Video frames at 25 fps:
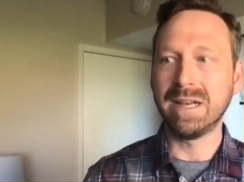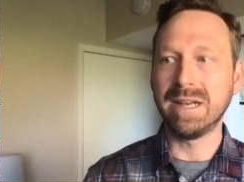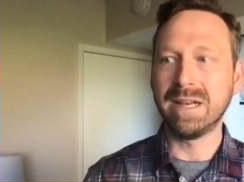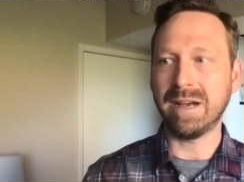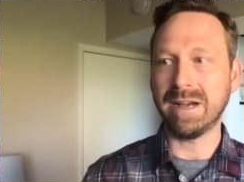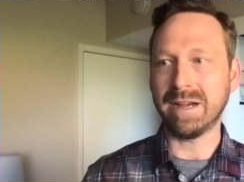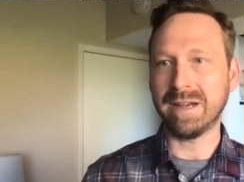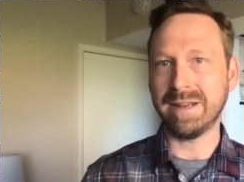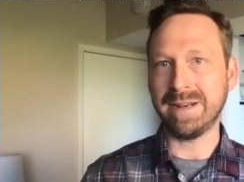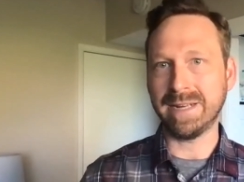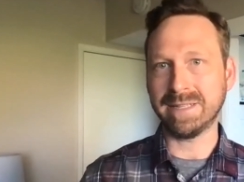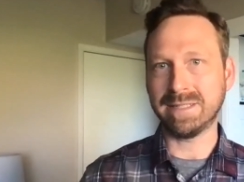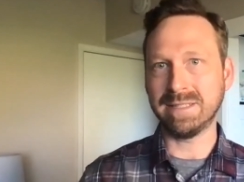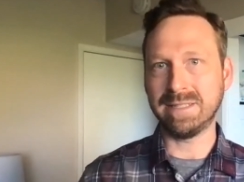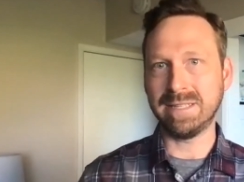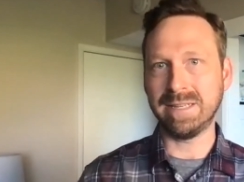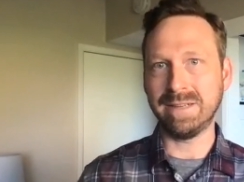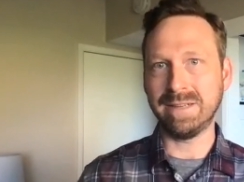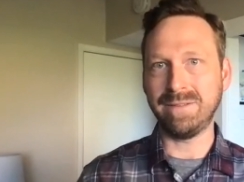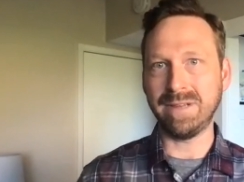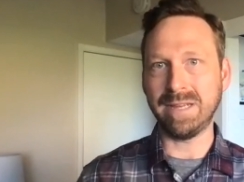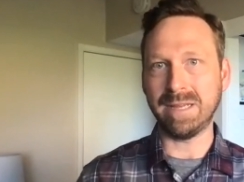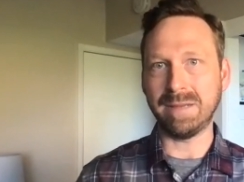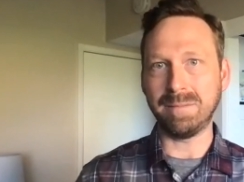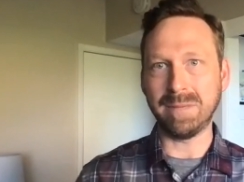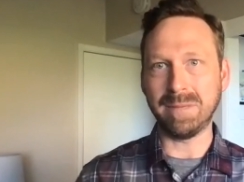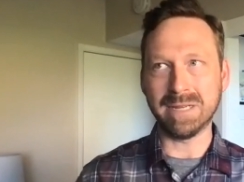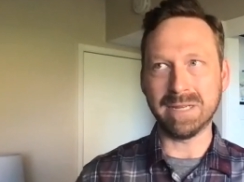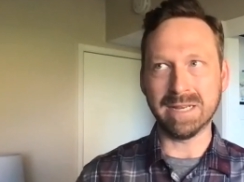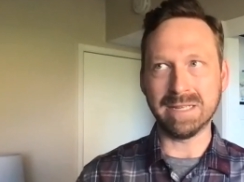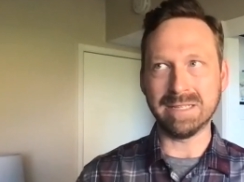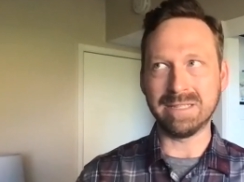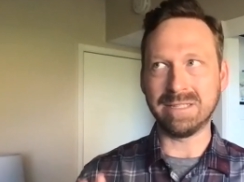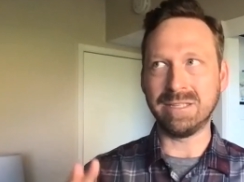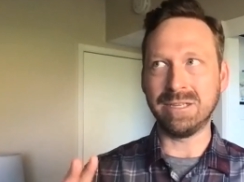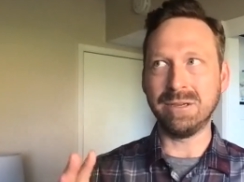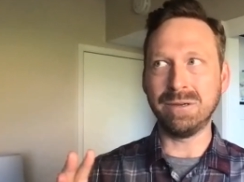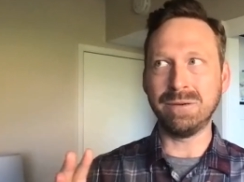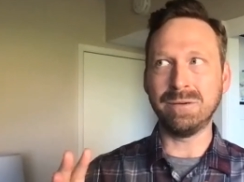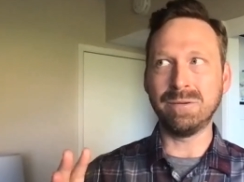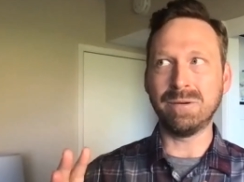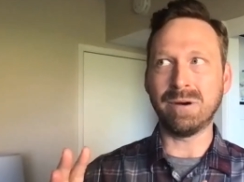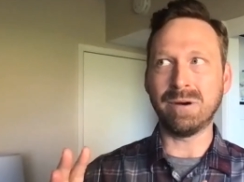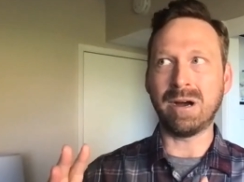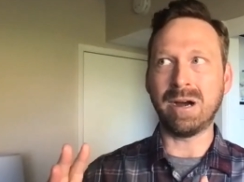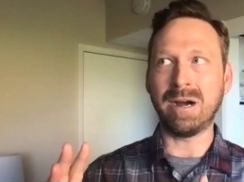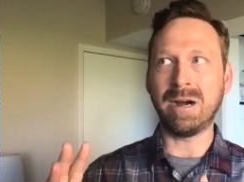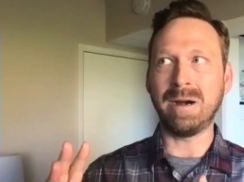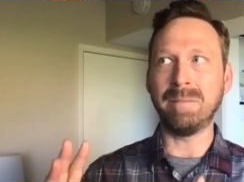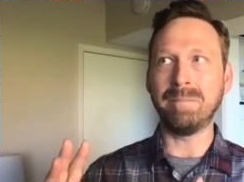on connected TV, because you
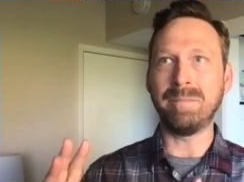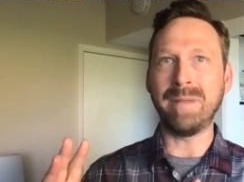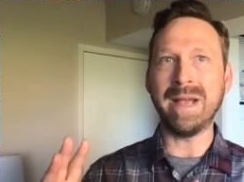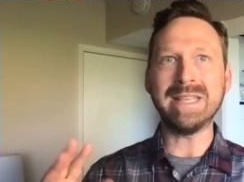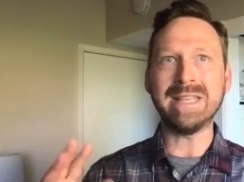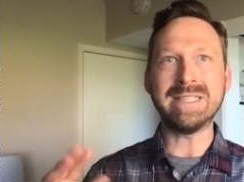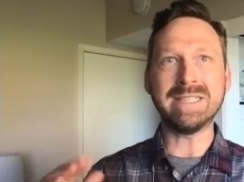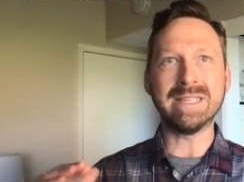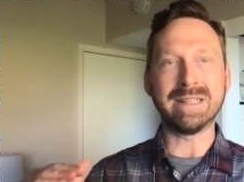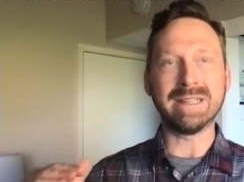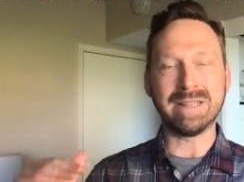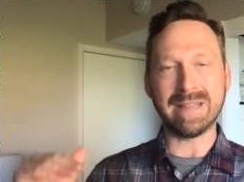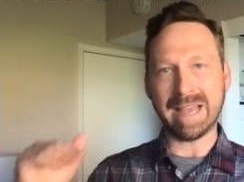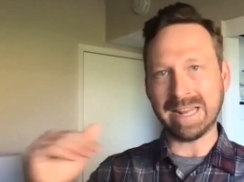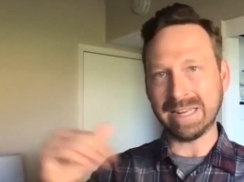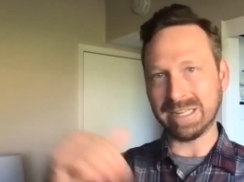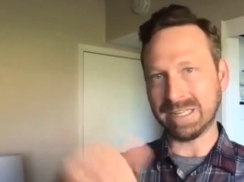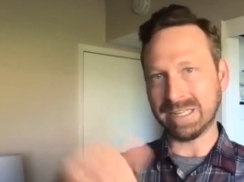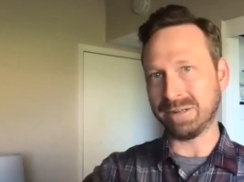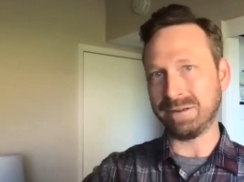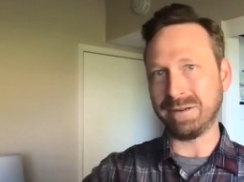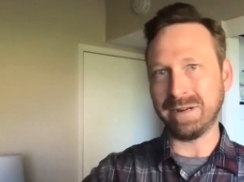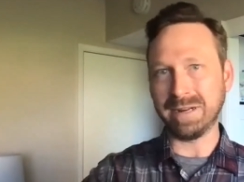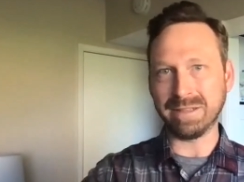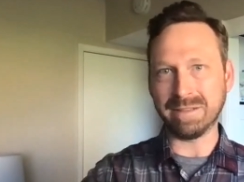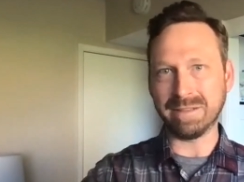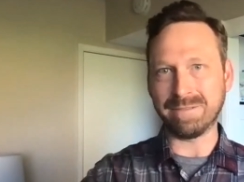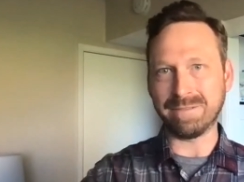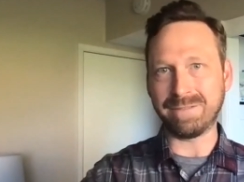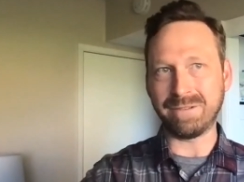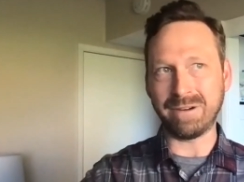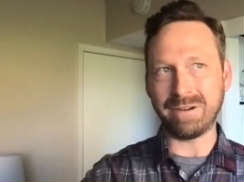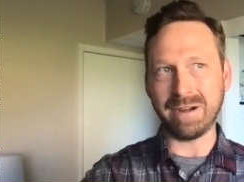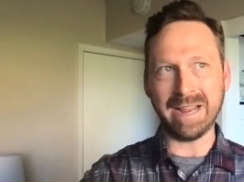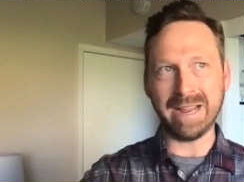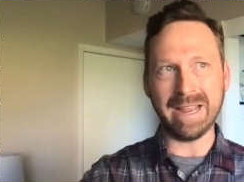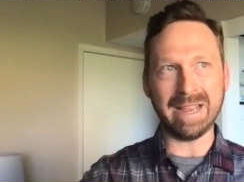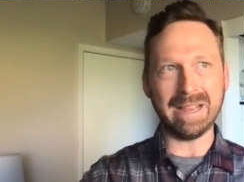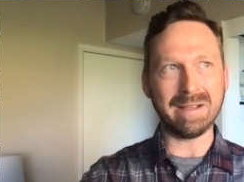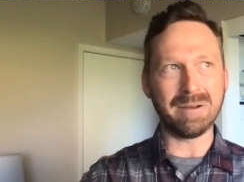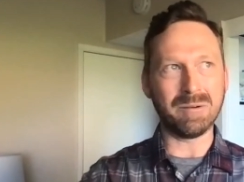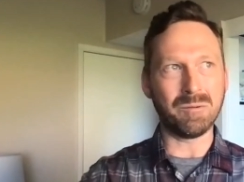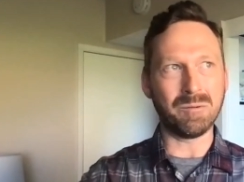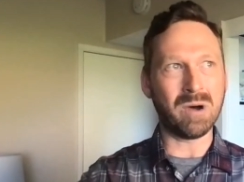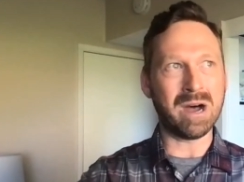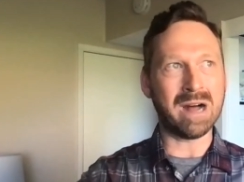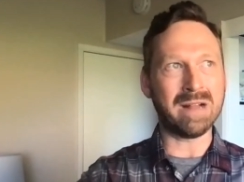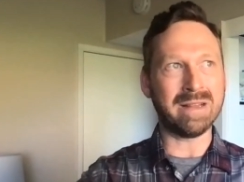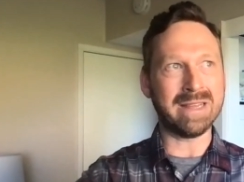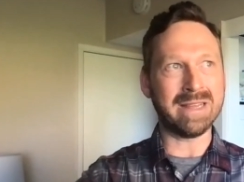are basically entering the fray
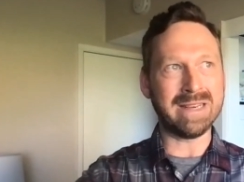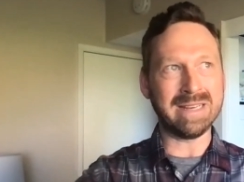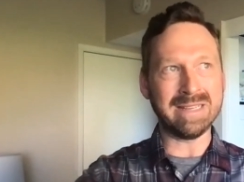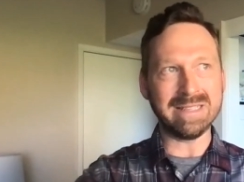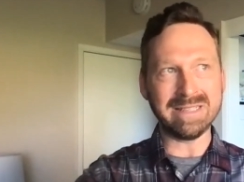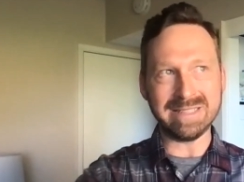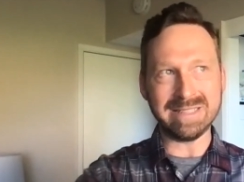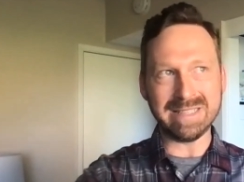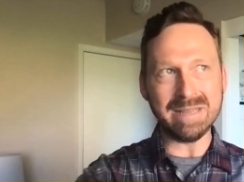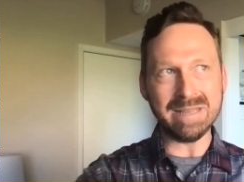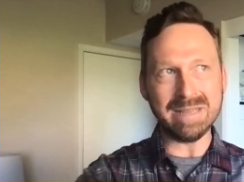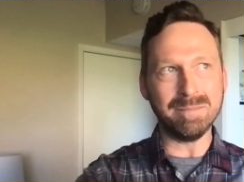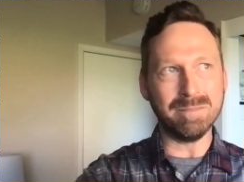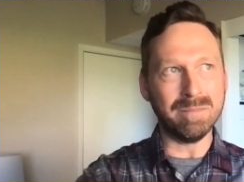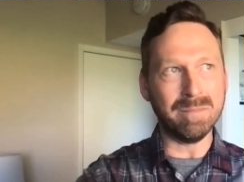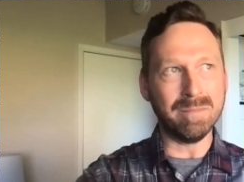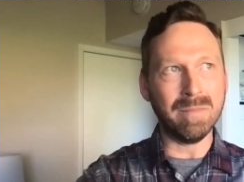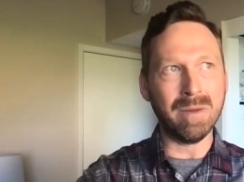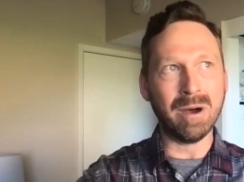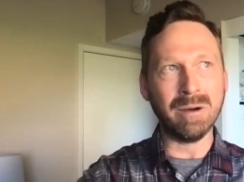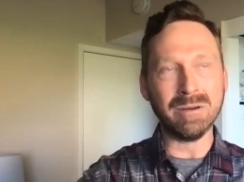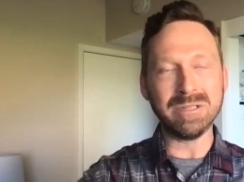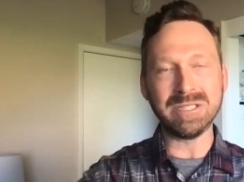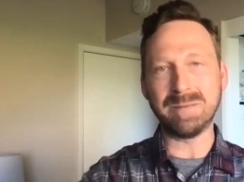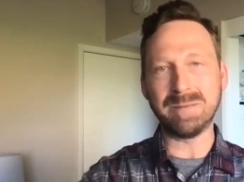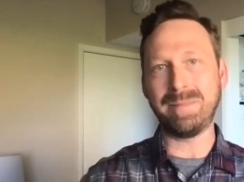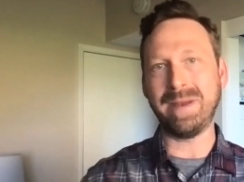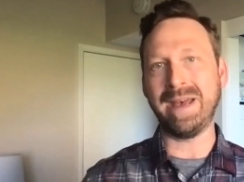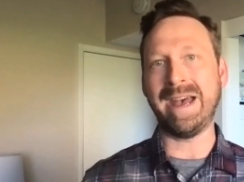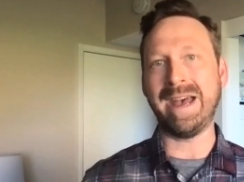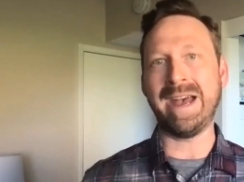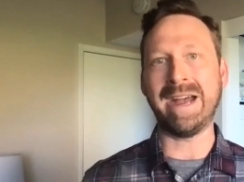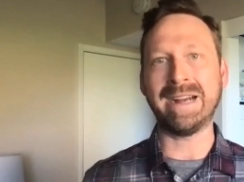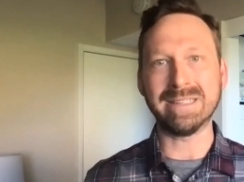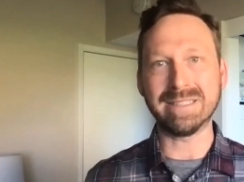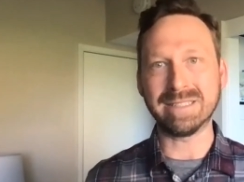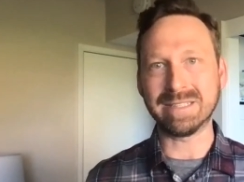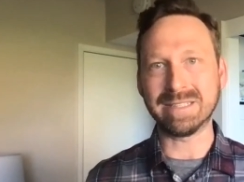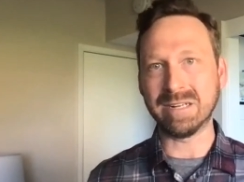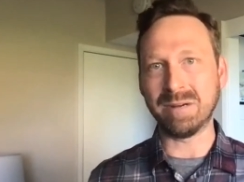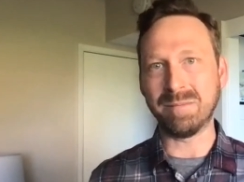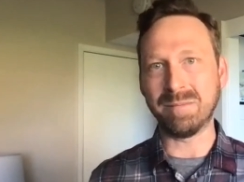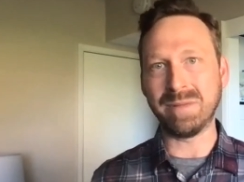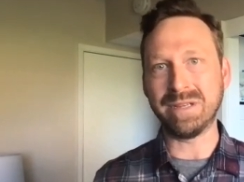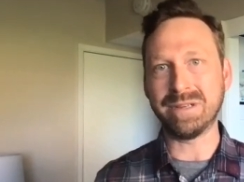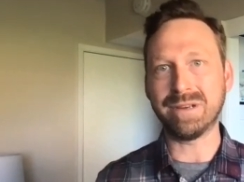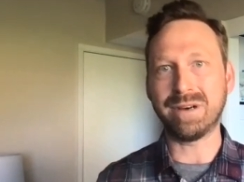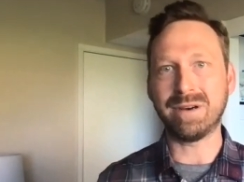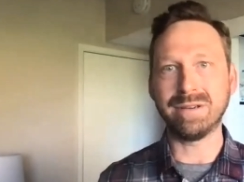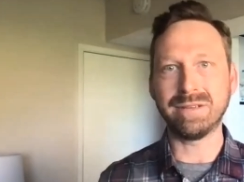while it is the most packed it's going to
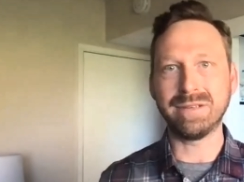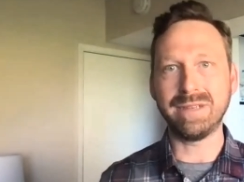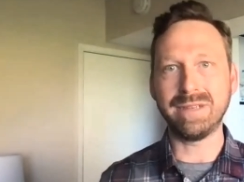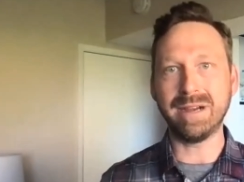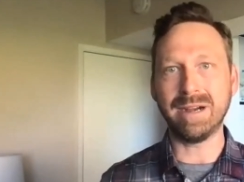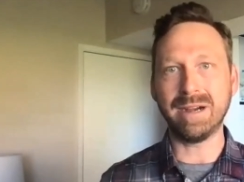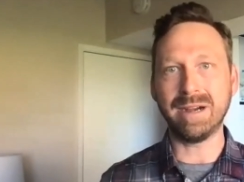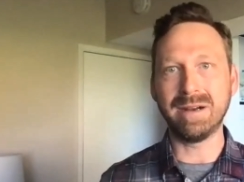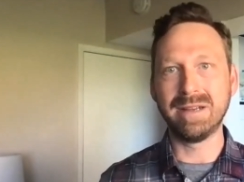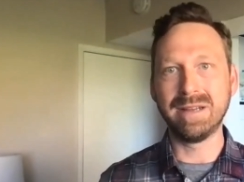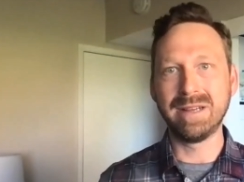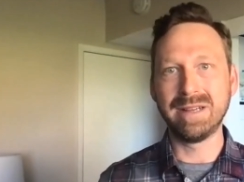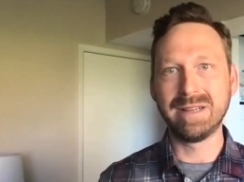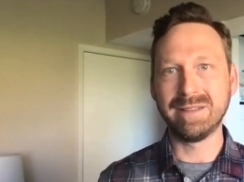be all year.